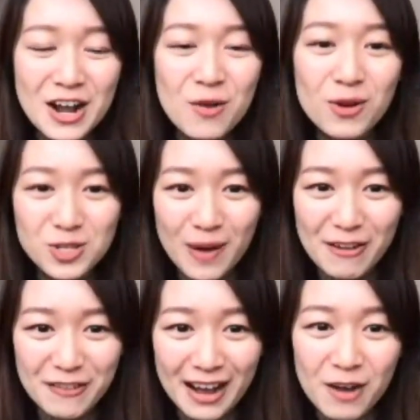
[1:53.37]

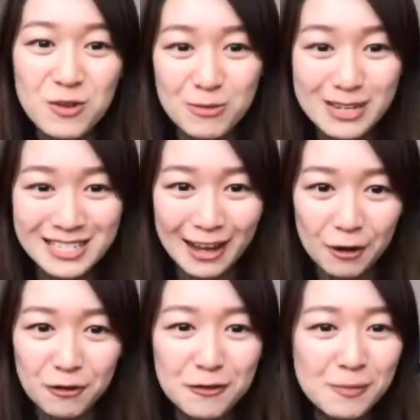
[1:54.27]
whatsoever with
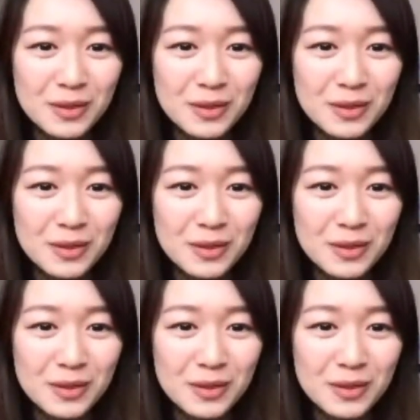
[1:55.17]
myself.